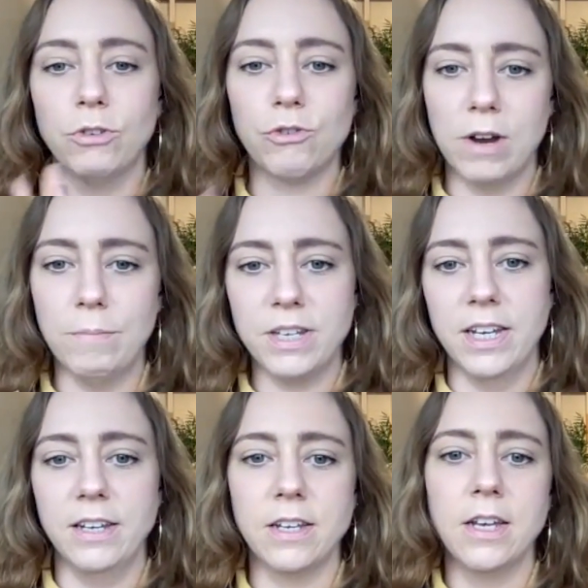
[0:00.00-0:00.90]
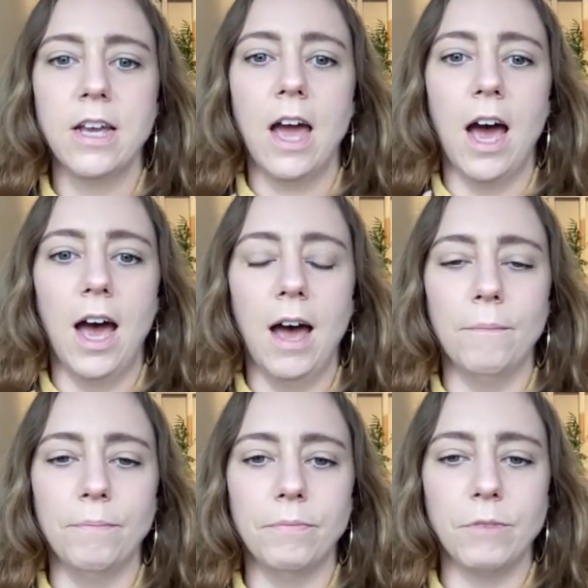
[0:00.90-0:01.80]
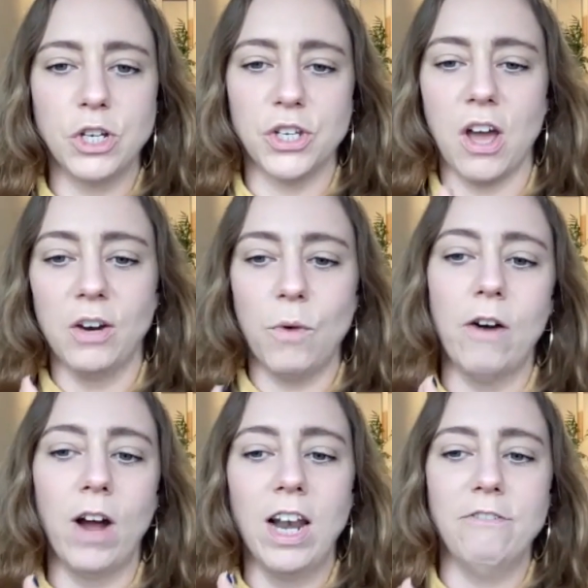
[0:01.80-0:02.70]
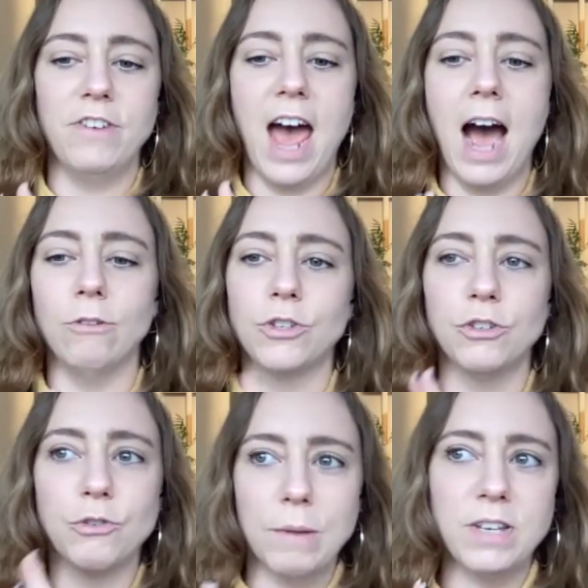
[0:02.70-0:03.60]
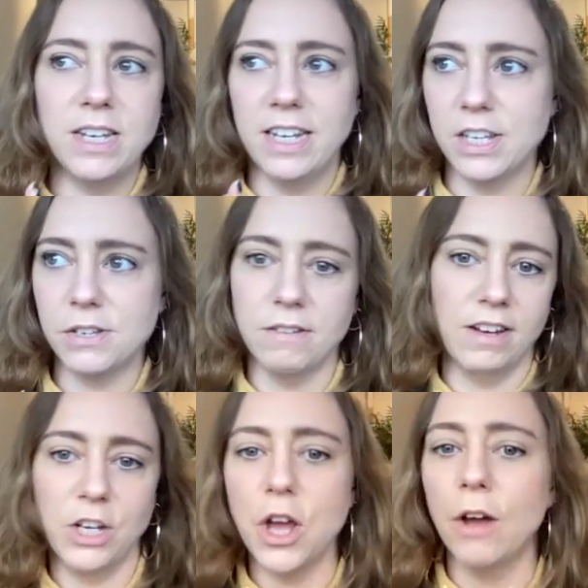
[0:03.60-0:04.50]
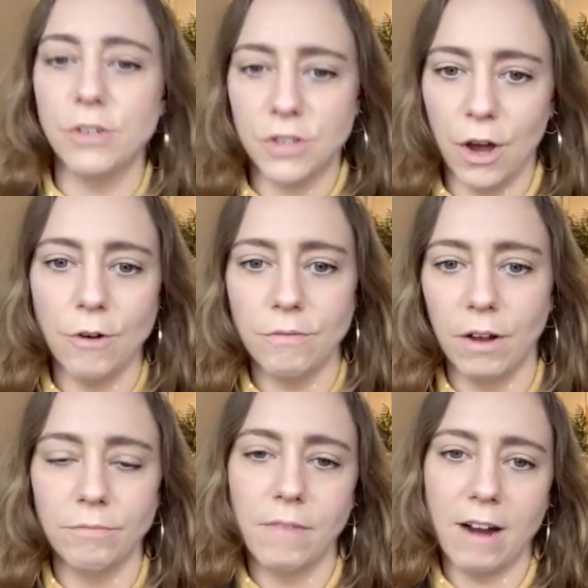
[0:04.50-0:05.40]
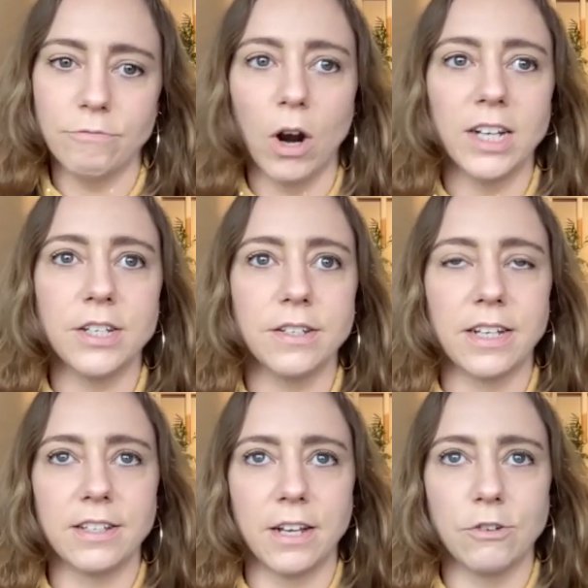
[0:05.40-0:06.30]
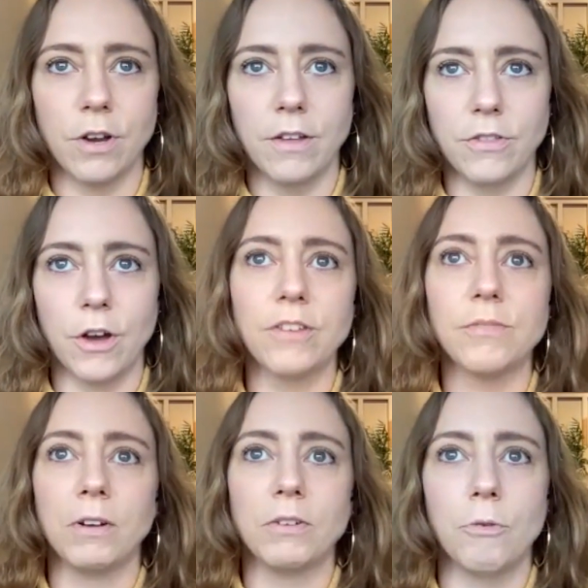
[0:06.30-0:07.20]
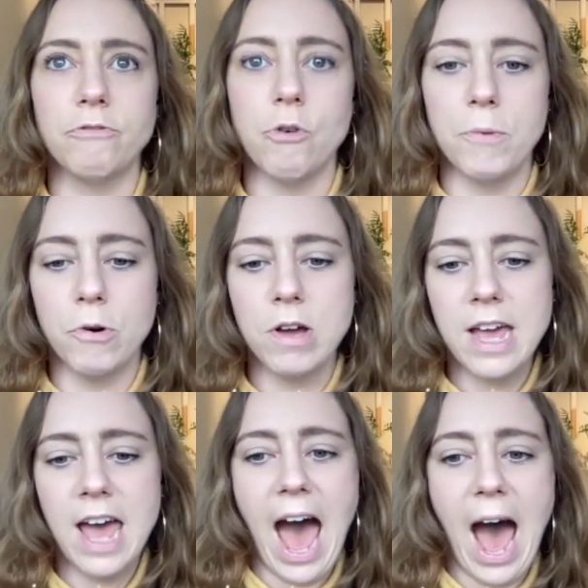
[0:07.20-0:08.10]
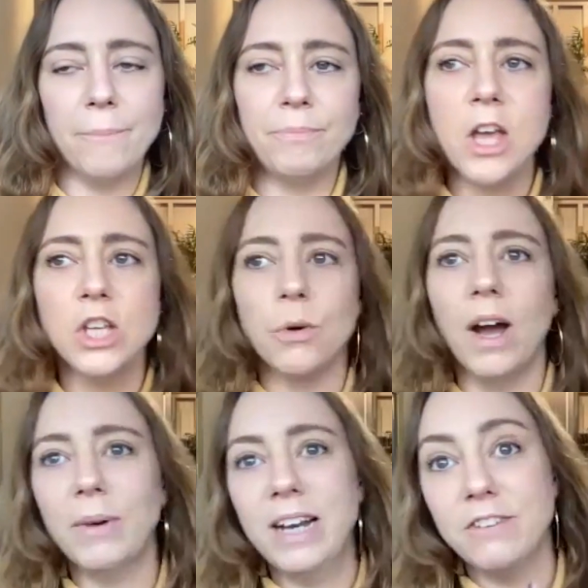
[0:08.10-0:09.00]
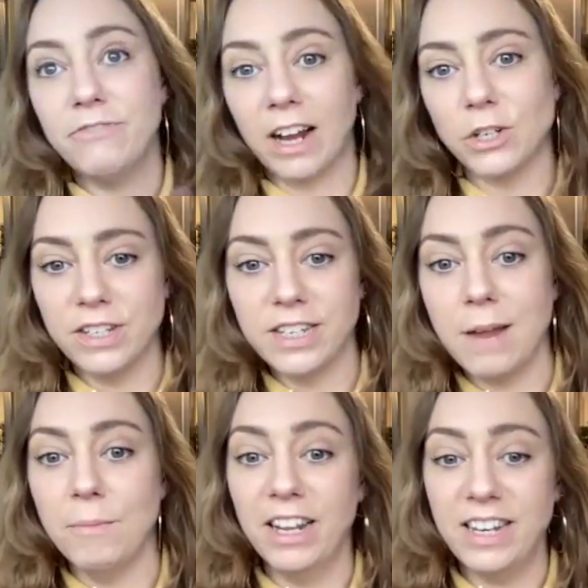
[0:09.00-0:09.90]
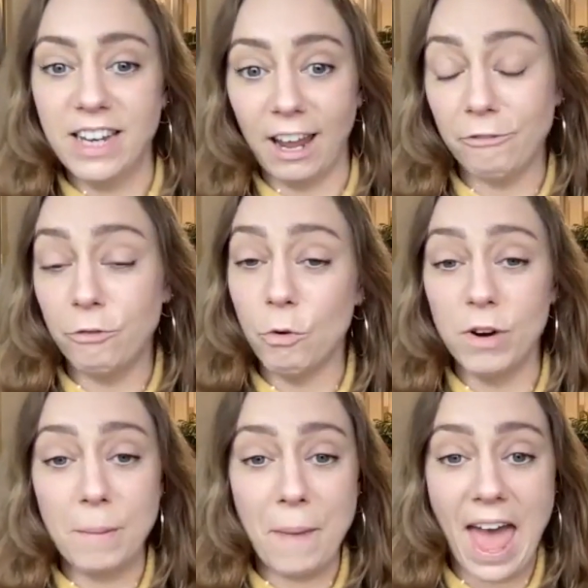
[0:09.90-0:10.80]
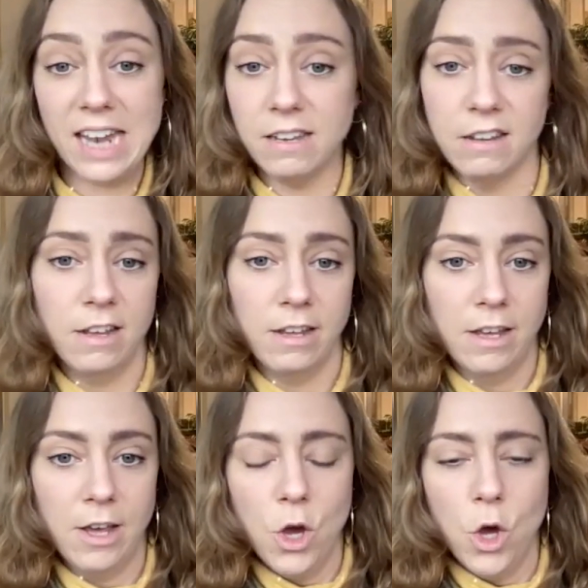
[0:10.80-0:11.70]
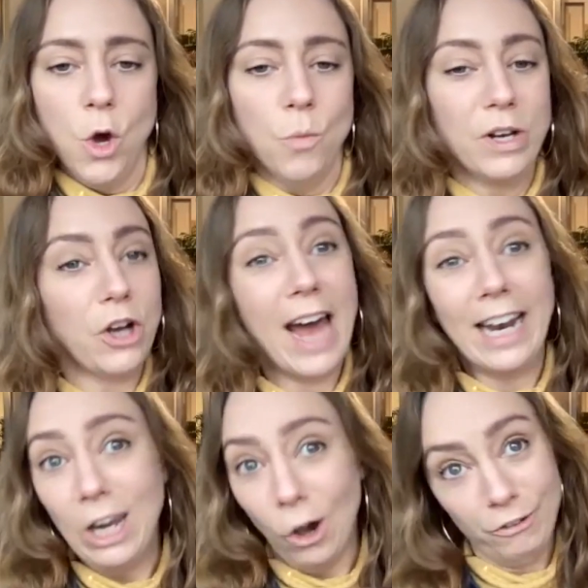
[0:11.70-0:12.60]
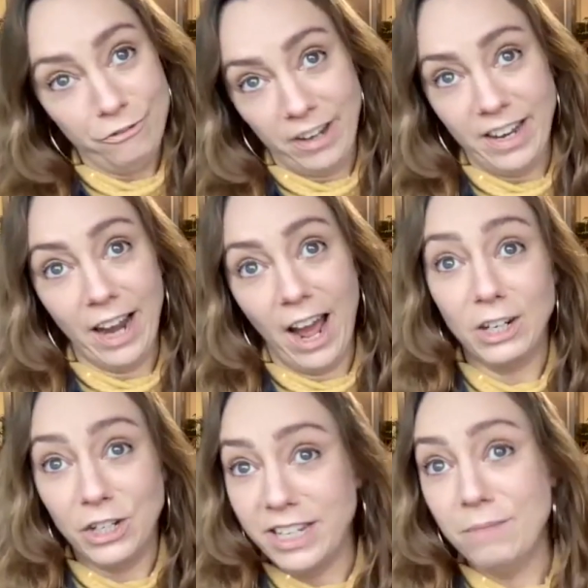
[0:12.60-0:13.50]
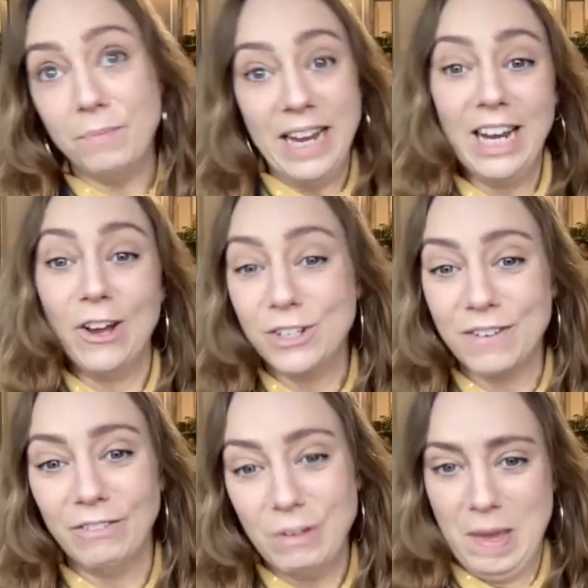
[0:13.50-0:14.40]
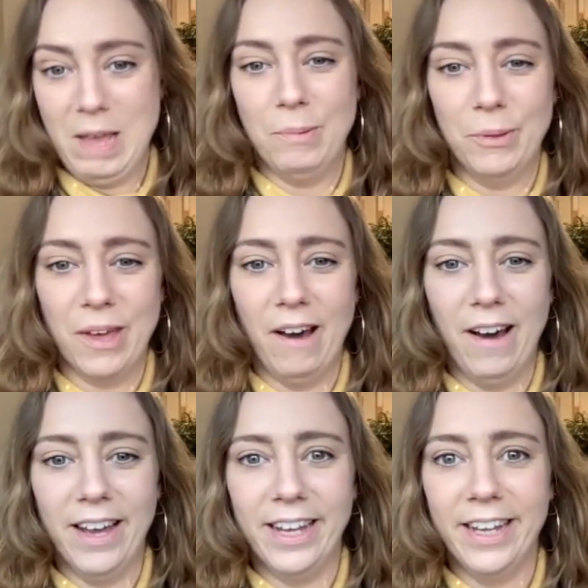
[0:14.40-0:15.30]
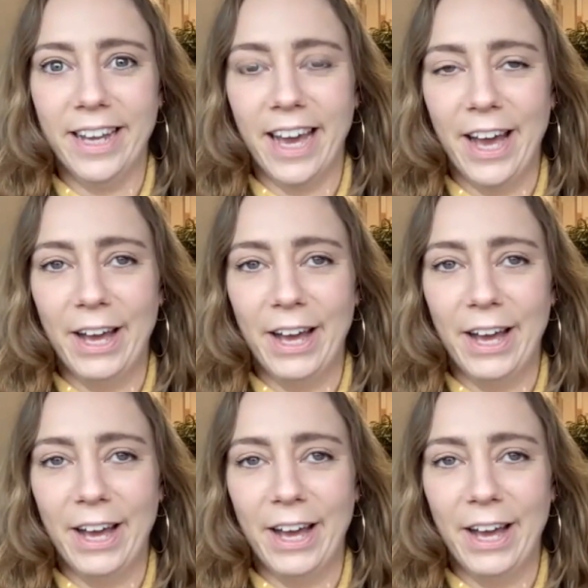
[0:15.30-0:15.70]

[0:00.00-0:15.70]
scripted, which is kind of where I live now. So scripted is any shows that have writers, etc., that are much more formal. So I went into factual entertainment and did like 4 in a bed, which I had a lot of fun, and I actually did meet loads of lovely people that I